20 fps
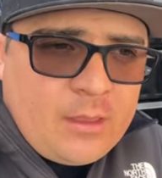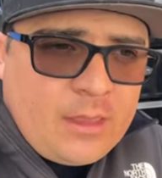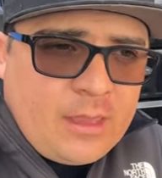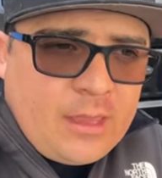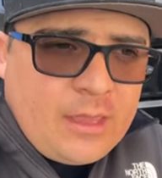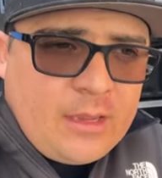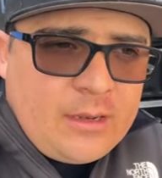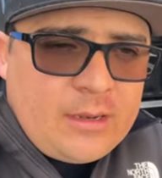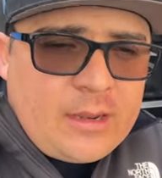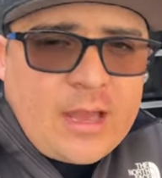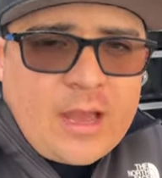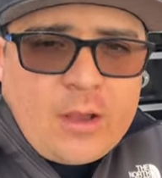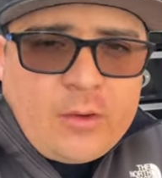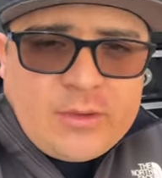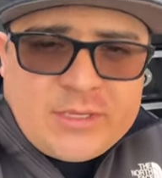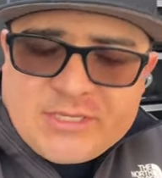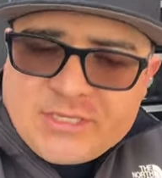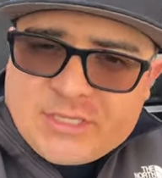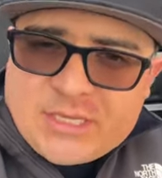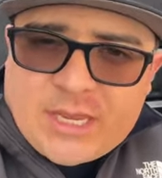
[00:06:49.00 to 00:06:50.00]
and now
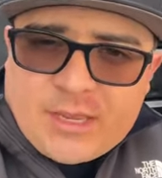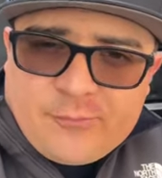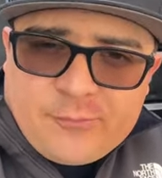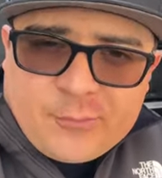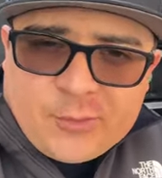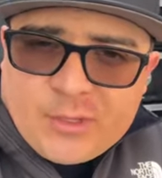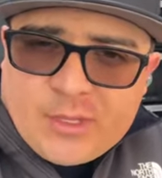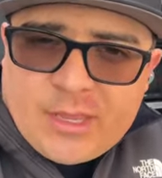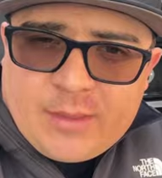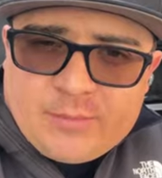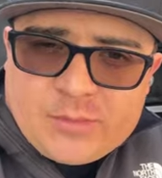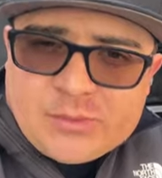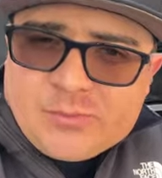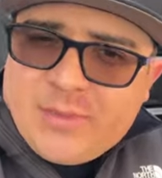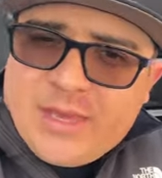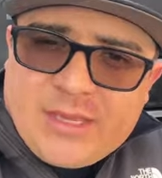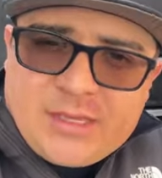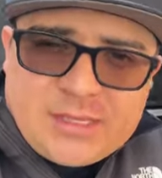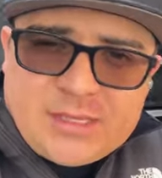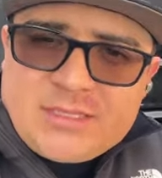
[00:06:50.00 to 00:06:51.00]
it's time for them to
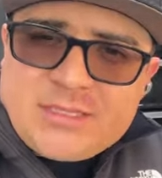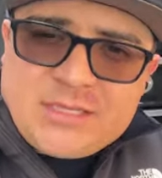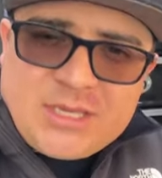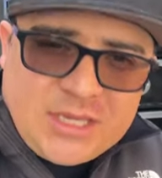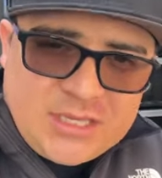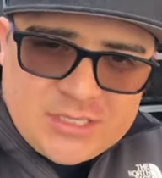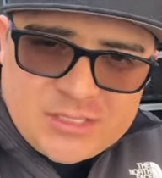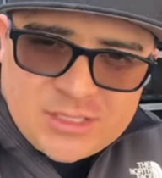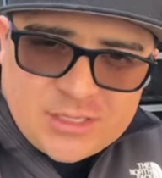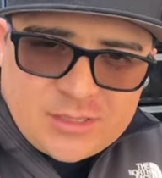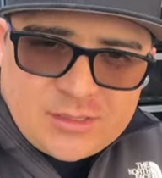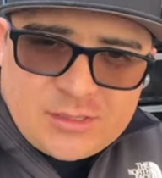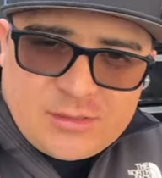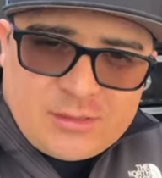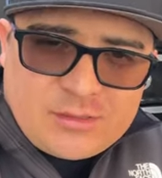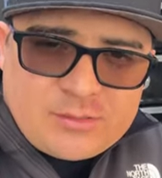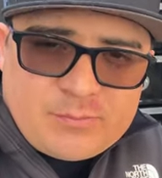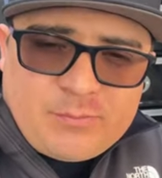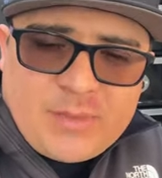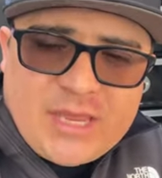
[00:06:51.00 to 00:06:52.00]
make things easier
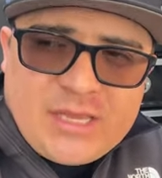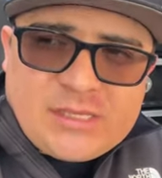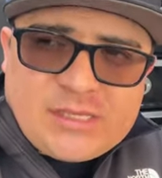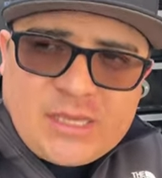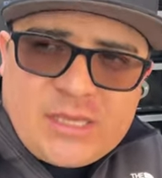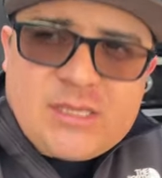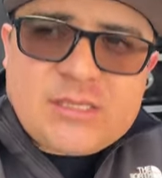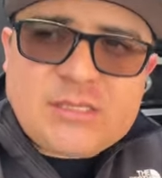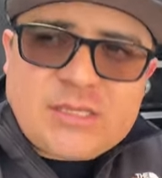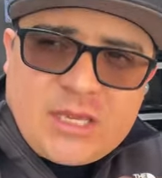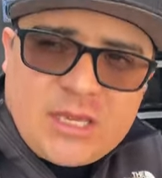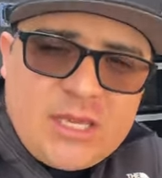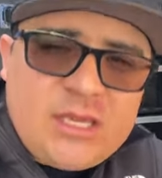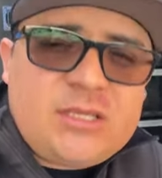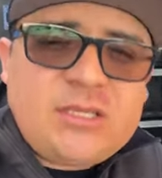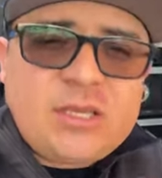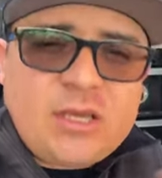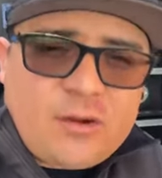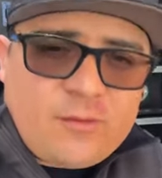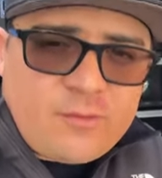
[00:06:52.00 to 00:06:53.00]
make things
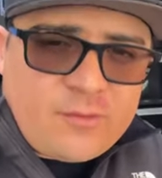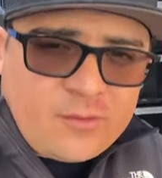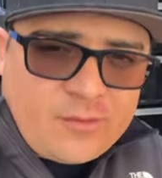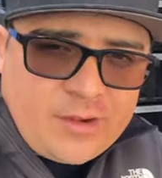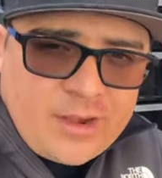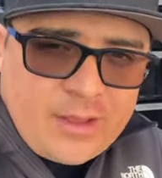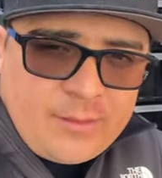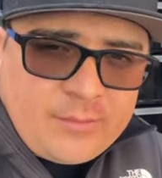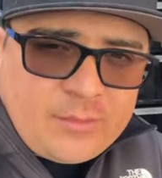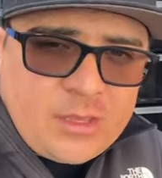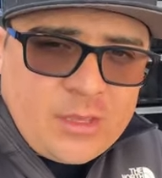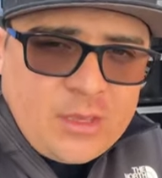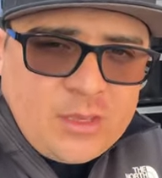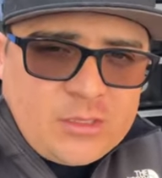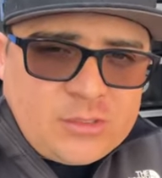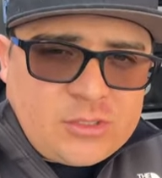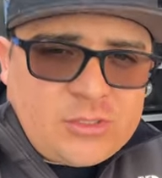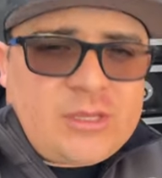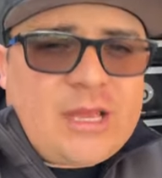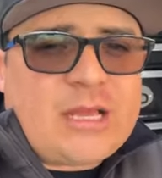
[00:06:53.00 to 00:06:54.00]
easier for them
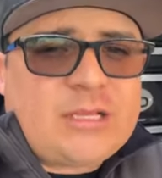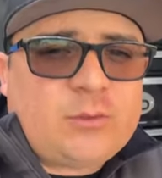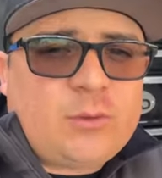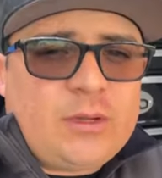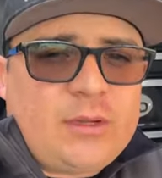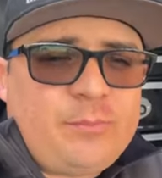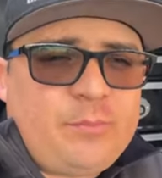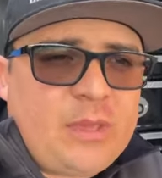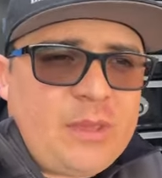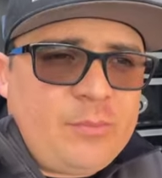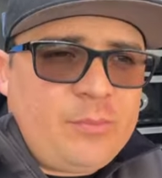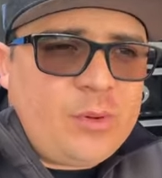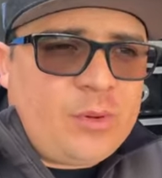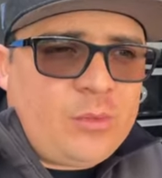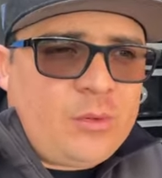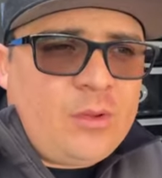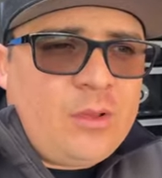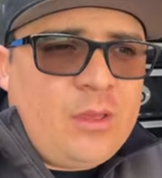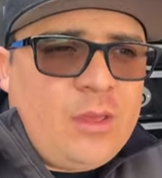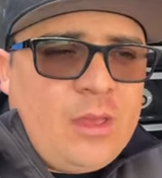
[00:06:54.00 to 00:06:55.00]
so that's when
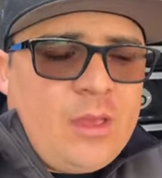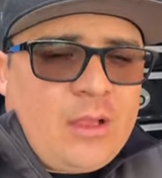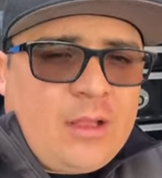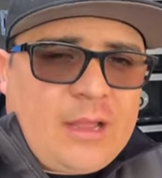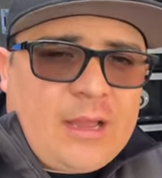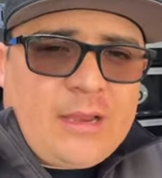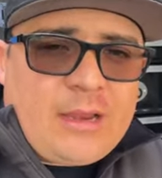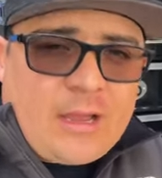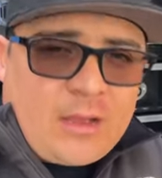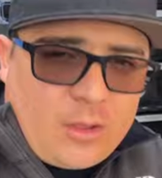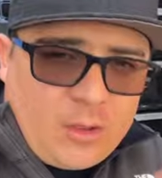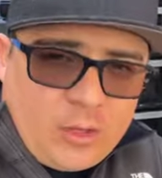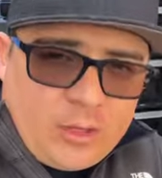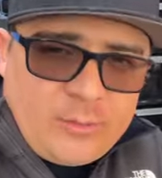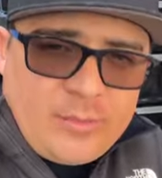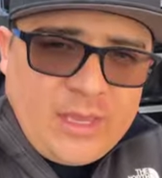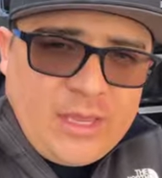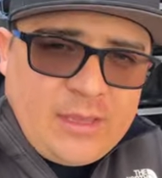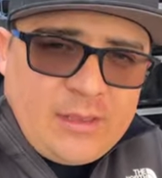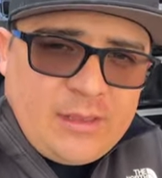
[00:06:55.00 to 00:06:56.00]
people kind of call
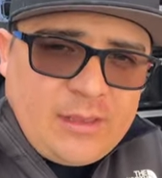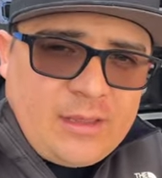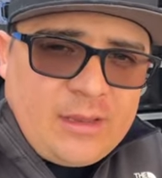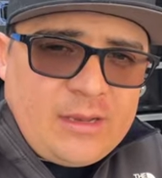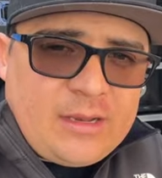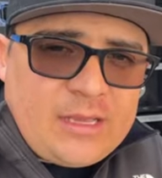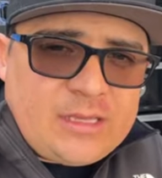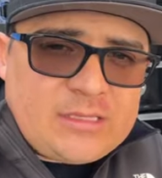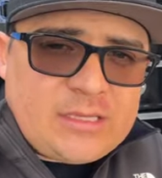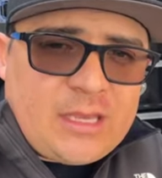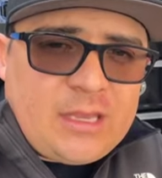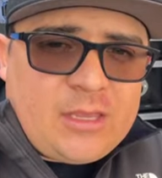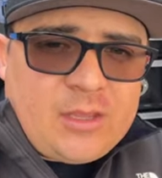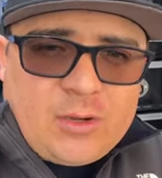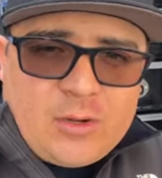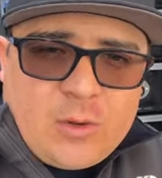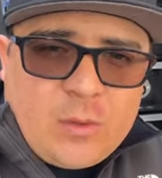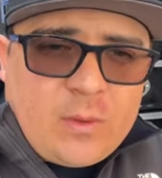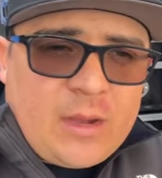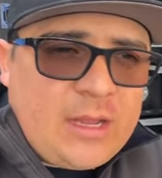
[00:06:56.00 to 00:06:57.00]
me and they say
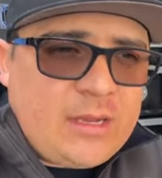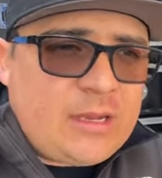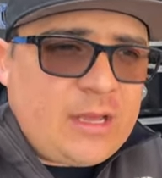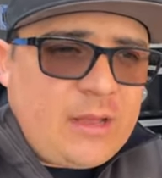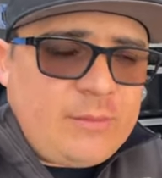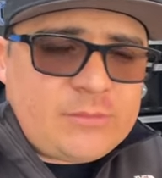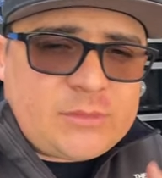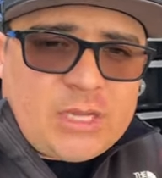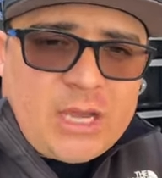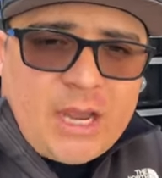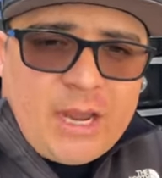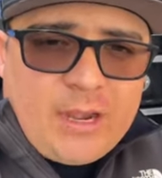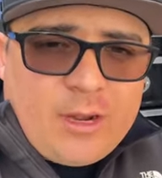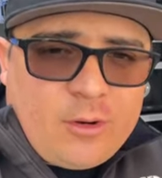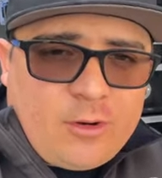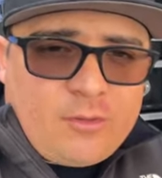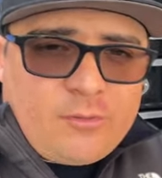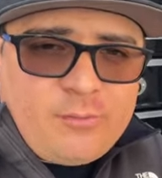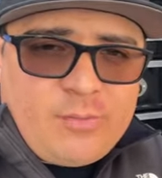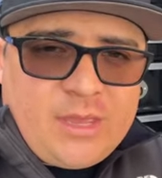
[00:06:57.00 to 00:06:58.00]
you know what i'm tired
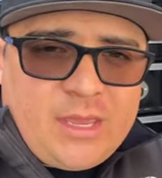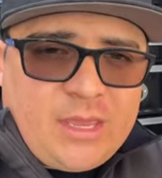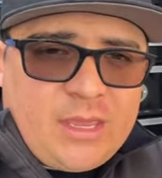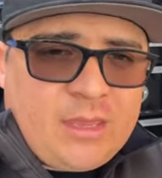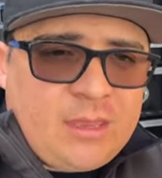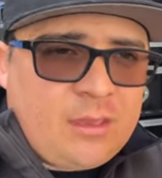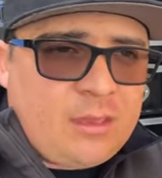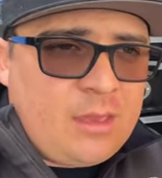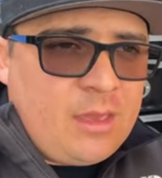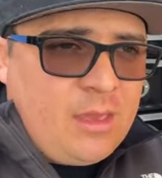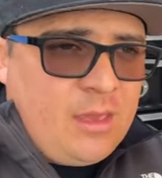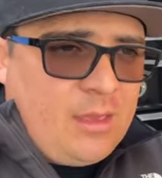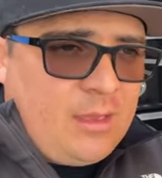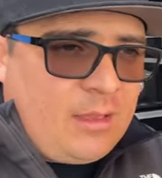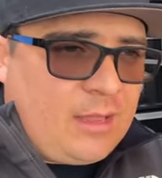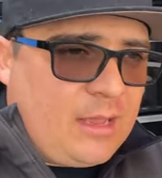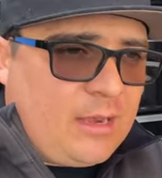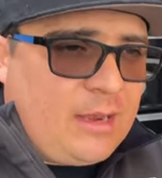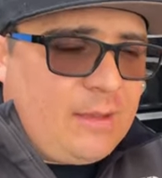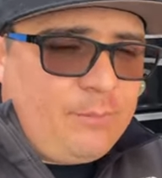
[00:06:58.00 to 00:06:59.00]
of being
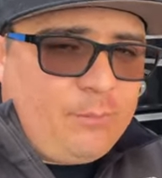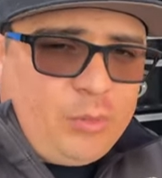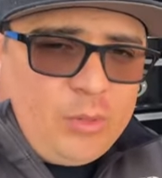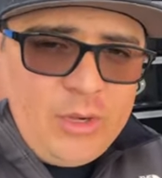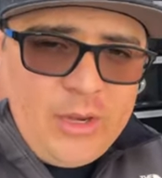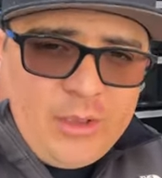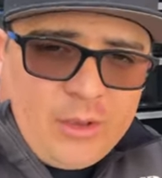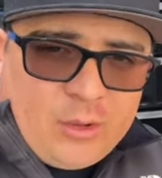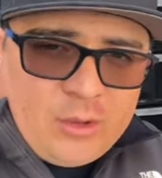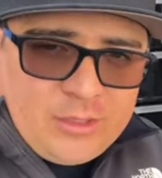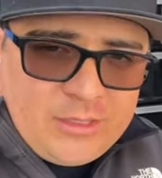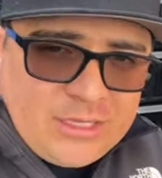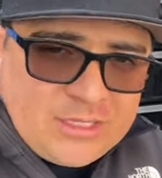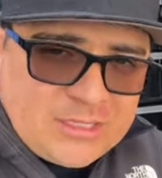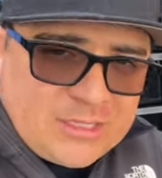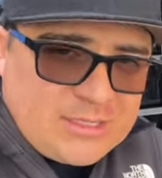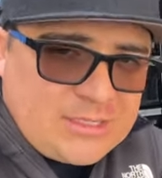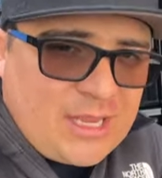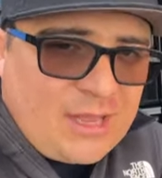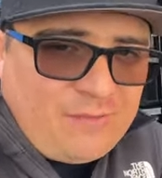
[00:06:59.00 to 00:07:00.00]
kind of pulling all
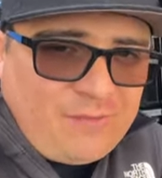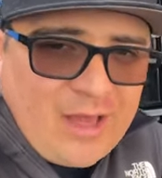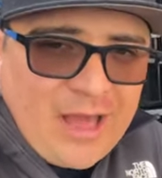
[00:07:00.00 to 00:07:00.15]
this stuff